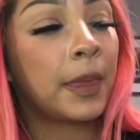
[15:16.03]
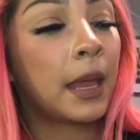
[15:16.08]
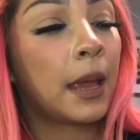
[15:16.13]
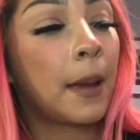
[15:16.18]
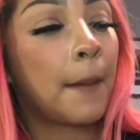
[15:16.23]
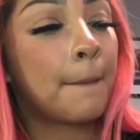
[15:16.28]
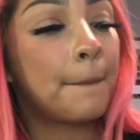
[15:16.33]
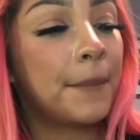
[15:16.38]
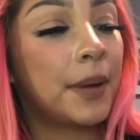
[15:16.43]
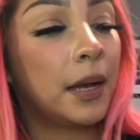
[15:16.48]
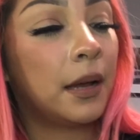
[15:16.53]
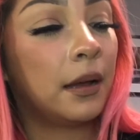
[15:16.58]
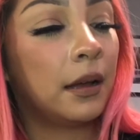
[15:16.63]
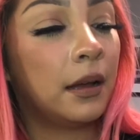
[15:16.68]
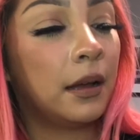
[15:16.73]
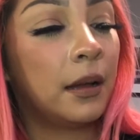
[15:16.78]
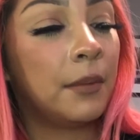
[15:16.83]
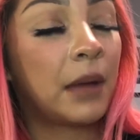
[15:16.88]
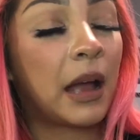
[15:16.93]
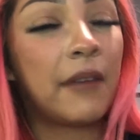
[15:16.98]
But
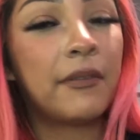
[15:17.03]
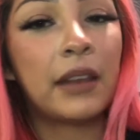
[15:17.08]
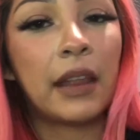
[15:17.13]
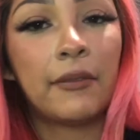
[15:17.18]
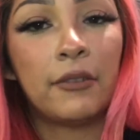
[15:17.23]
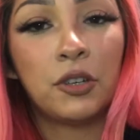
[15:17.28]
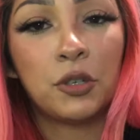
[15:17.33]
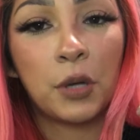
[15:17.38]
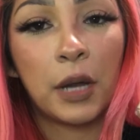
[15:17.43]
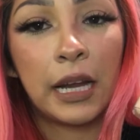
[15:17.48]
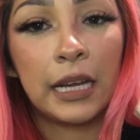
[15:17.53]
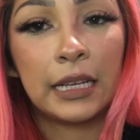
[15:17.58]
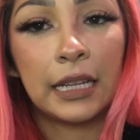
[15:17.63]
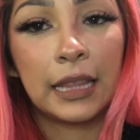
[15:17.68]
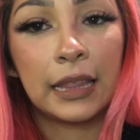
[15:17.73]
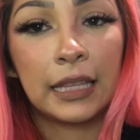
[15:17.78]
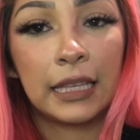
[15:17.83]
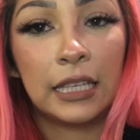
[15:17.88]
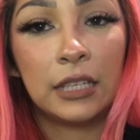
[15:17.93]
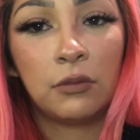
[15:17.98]
um, I've never
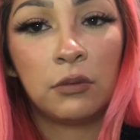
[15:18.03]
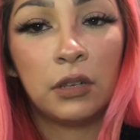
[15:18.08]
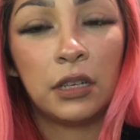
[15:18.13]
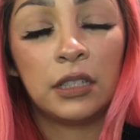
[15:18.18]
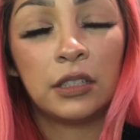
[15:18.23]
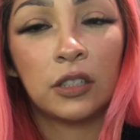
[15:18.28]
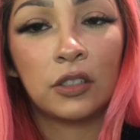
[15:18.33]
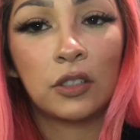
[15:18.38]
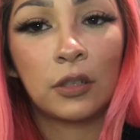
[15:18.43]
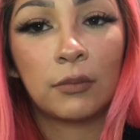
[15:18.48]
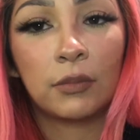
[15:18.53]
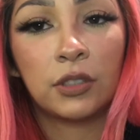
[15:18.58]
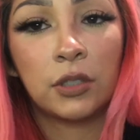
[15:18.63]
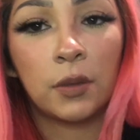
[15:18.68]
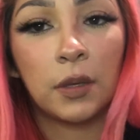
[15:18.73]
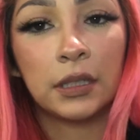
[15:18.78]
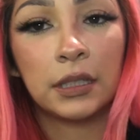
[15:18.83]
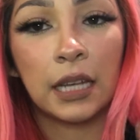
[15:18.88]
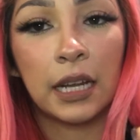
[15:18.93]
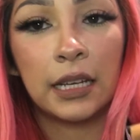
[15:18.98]
tried these ones, so I'm so
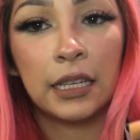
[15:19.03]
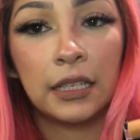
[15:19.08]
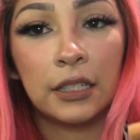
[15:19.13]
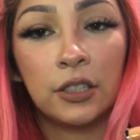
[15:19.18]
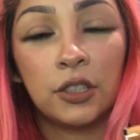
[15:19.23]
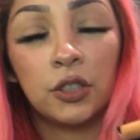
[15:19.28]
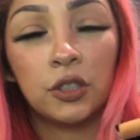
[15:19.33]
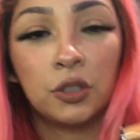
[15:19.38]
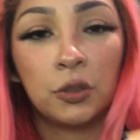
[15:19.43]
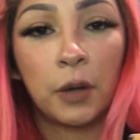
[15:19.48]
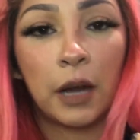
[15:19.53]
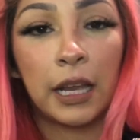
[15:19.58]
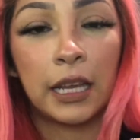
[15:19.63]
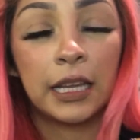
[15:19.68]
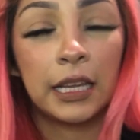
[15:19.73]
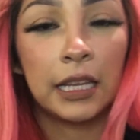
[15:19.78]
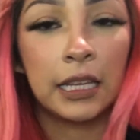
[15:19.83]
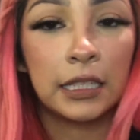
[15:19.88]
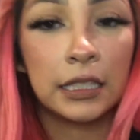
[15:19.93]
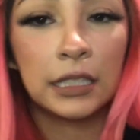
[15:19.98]
excited to try
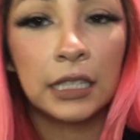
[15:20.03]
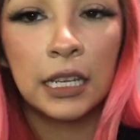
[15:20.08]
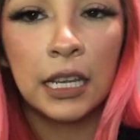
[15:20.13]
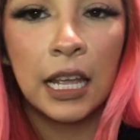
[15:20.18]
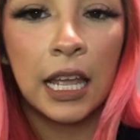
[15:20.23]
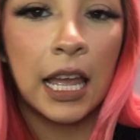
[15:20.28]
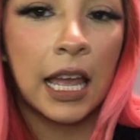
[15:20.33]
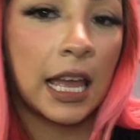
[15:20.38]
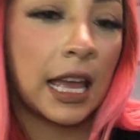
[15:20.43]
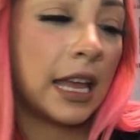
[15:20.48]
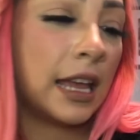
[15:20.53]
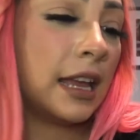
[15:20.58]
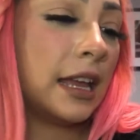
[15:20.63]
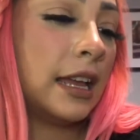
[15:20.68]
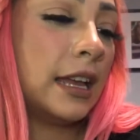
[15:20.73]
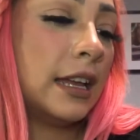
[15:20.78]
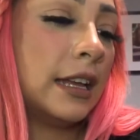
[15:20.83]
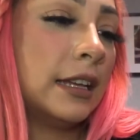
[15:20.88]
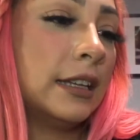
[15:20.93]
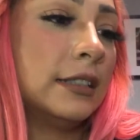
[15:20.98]
it.
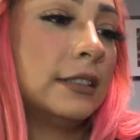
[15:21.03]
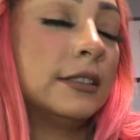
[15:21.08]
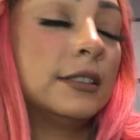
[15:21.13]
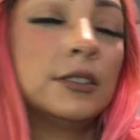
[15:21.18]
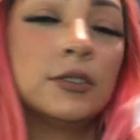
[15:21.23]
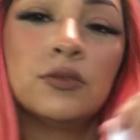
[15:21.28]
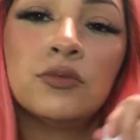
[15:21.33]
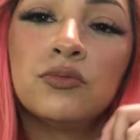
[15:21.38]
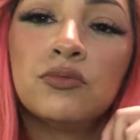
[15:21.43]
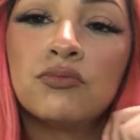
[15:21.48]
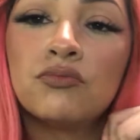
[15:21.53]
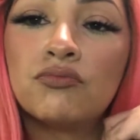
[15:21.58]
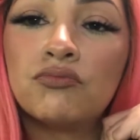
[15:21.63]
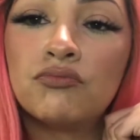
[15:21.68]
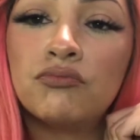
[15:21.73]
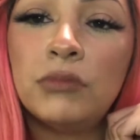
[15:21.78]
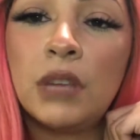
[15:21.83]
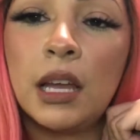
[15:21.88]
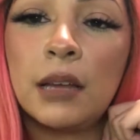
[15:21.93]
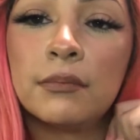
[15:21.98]
And
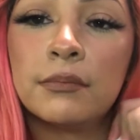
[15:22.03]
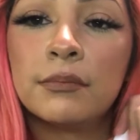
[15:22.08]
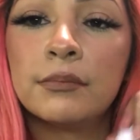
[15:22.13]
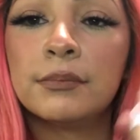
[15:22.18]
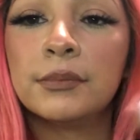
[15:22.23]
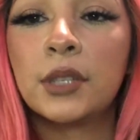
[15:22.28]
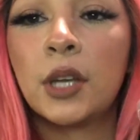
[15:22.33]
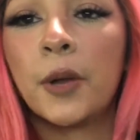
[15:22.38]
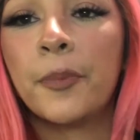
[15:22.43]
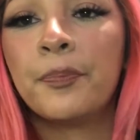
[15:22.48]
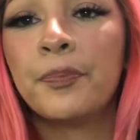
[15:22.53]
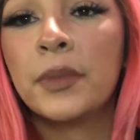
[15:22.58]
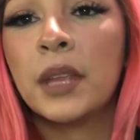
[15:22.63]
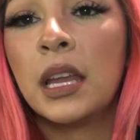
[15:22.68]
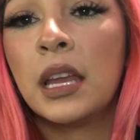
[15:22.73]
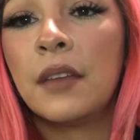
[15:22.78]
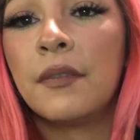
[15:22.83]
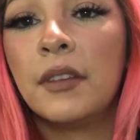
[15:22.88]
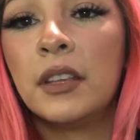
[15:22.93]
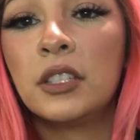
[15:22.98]
yeah, so
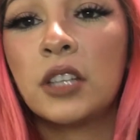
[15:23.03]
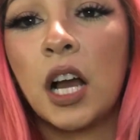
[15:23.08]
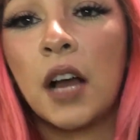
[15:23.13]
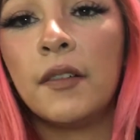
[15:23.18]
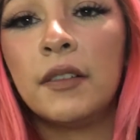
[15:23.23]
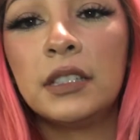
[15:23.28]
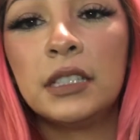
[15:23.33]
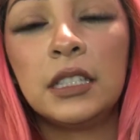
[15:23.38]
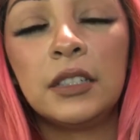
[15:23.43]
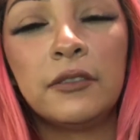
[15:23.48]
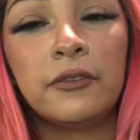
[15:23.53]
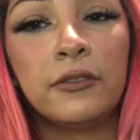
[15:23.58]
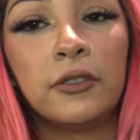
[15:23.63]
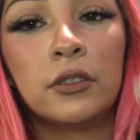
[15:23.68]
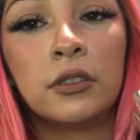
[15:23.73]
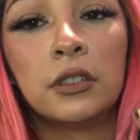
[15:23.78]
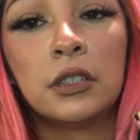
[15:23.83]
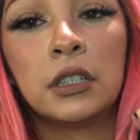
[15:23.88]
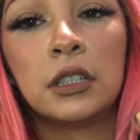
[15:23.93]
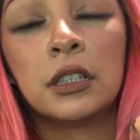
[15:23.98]
this is obviously
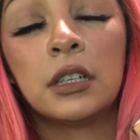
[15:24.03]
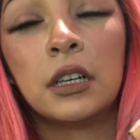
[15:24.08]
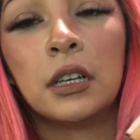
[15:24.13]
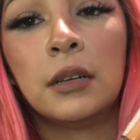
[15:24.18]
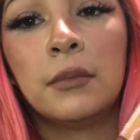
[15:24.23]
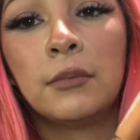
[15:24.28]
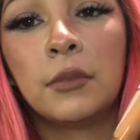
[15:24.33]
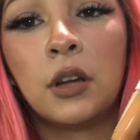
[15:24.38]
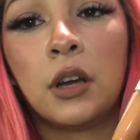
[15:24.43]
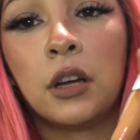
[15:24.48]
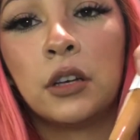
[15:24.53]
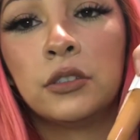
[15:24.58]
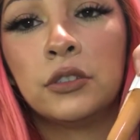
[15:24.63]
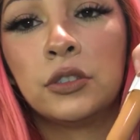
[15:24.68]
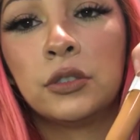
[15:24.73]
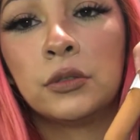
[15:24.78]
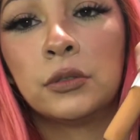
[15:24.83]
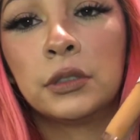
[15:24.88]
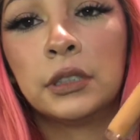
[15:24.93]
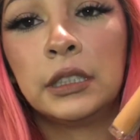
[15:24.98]
for um,
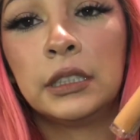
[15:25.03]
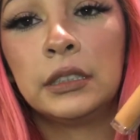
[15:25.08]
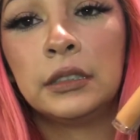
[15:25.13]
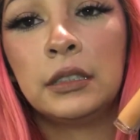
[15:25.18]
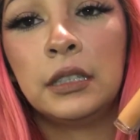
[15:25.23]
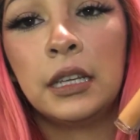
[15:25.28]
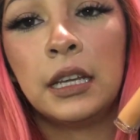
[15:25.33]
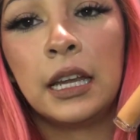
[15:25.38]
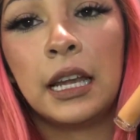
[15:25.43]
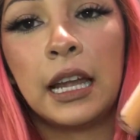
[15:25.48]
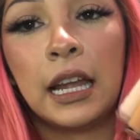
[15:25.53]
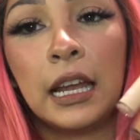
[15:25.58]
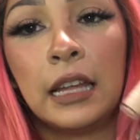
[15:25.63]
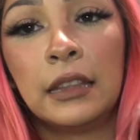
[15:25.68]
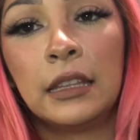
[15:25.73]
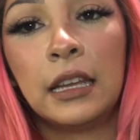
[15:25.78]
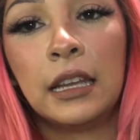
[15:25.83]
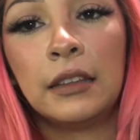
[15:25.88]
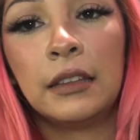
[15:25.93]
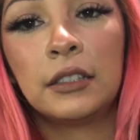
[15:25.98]
contouring,
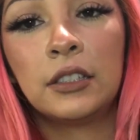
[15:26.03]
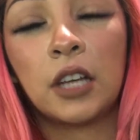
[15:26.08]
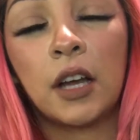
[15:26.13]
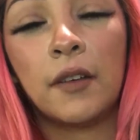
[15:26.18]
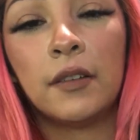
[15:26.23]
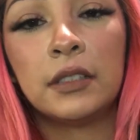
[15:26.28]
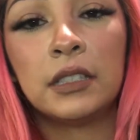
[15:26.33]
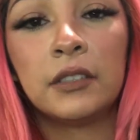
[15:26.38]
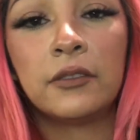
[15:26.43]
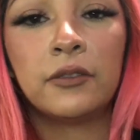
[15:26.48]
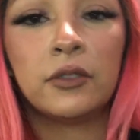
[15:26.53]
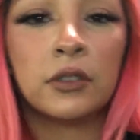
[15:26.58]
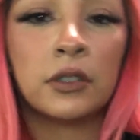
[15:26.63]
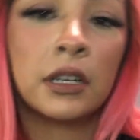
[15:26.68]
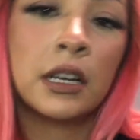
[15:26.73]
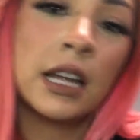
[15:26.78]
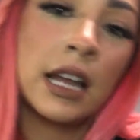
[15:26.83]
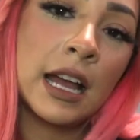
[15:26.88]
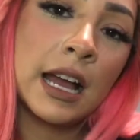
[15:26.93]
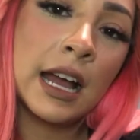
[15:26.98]
and then this is obviously for
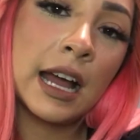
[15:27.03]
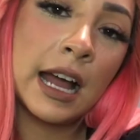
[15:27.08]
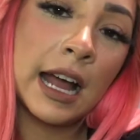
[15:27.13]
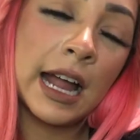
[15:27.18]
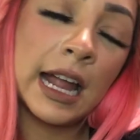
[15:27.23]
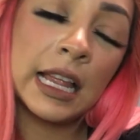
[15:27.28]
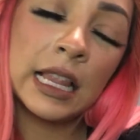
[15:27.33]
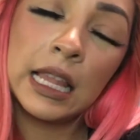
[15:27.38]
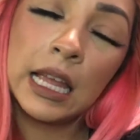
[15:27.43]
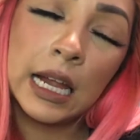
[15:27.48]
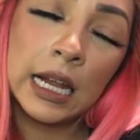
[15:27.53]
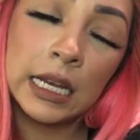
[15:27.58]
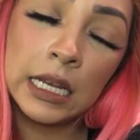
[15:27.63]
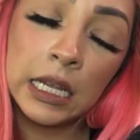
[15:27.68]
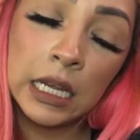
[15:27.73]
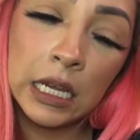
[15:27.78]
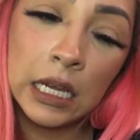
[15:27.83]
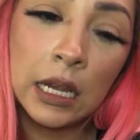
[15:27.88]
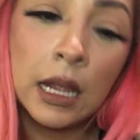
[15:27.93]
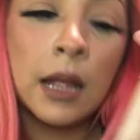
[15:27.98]

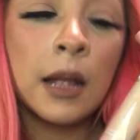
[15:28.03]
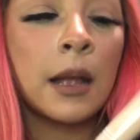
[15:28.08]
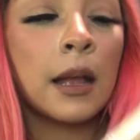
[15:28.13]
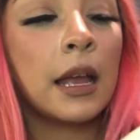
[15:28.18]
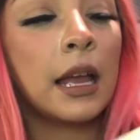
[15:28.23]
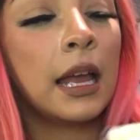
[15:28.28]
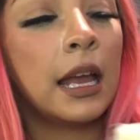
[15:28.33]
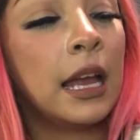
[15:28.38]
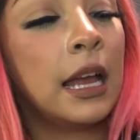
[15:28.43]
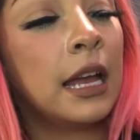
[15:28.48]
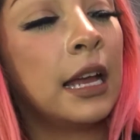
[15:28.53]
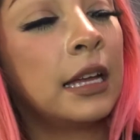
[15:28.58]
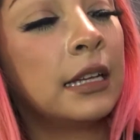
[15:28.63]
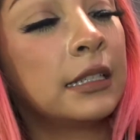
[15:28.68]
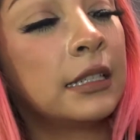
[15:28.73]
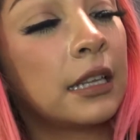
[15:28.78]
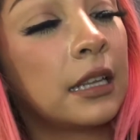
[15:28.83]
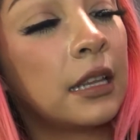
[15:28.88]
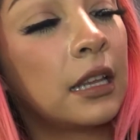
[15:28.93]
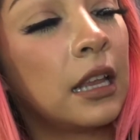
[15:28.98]
highlighting.
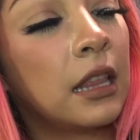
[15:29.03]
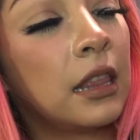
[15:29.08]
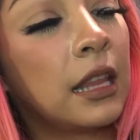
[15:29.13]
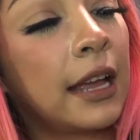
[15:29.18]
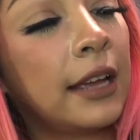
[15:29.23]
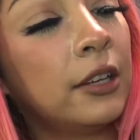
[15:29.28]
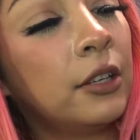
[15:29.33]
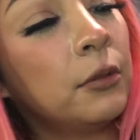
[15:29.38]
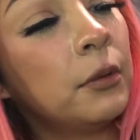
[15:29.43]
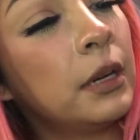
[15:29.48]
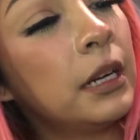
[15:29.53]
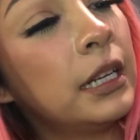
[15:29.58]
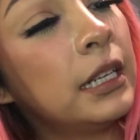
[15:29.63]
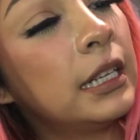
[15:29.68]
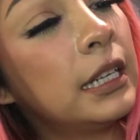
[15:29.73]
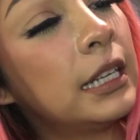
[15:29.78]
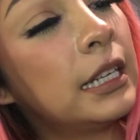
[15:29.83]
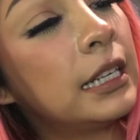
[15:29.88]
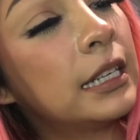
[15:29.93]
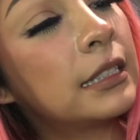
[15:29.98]
And the lighter one
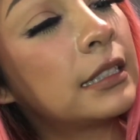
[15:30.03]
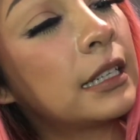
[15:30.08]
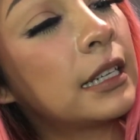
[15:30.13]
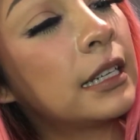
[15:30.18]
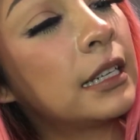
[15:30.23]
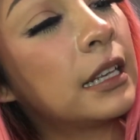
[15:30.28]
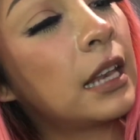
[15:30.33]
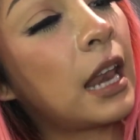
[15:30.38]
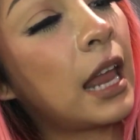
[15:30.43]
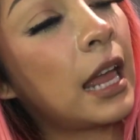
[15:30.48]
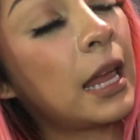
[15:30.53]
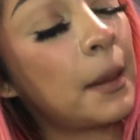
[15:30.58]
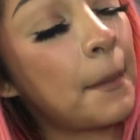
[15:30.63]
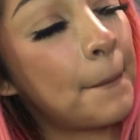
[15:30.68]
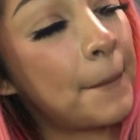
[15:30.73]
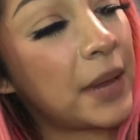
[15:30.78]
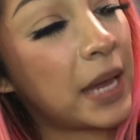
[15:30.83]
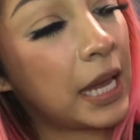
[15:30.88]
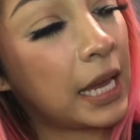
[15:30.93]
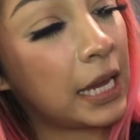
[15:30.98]
is in light
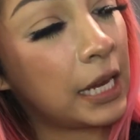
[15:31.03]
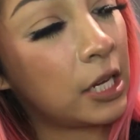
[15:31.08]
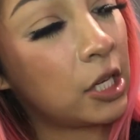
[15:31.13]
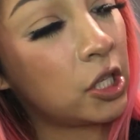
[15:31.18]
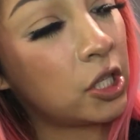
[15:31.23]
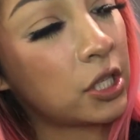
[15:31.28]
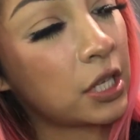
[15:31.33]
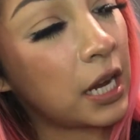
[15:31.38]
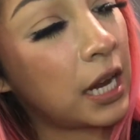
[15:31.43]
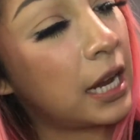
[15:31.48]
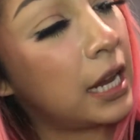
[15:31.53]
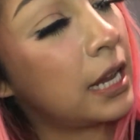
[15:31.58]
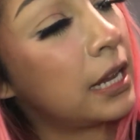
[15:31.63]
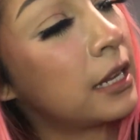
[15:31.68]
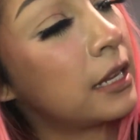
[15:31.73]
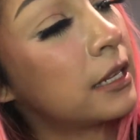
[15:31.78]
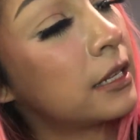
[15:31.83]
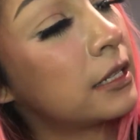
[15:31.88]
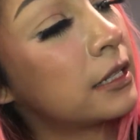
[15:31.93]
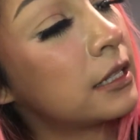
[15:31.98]
beige
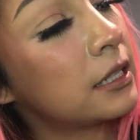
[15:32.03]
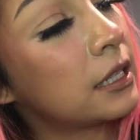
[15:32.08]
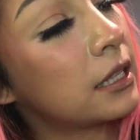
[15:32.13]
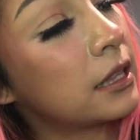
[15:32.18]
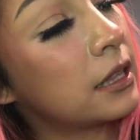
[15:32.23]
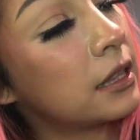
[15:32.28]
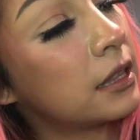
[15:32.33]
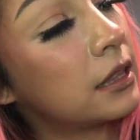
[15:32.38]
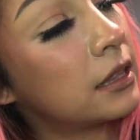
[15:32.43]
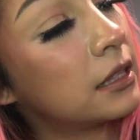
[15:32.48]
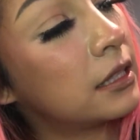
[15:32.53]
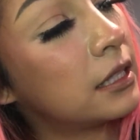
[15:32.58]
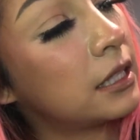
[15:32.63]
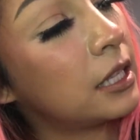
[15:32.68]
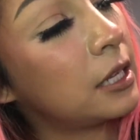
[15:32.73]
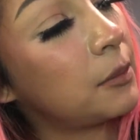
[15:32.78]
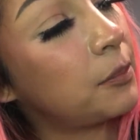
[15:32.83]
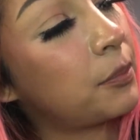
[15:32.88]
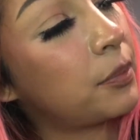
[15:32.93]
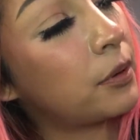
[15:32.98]
and
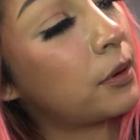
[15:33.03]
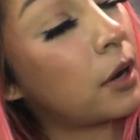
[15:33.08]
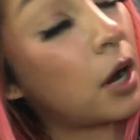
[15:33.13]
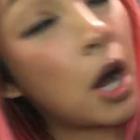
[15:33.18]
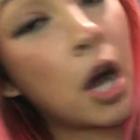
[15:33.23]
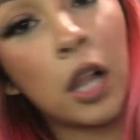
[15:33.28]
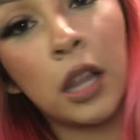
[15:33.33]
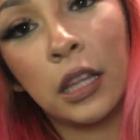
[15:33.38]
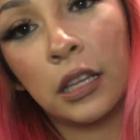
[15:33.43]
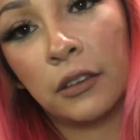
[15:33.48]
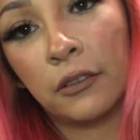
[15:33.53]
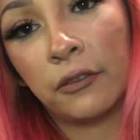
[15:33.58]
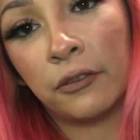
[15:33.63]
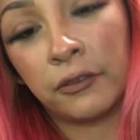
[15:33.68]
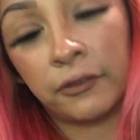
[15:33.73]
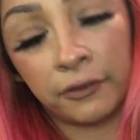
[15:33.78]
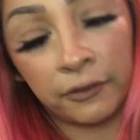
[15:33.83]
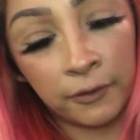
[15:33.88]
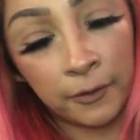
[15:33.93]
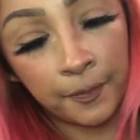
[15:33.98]
deep
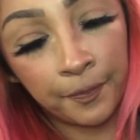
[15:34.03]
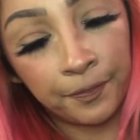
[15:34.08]
olive.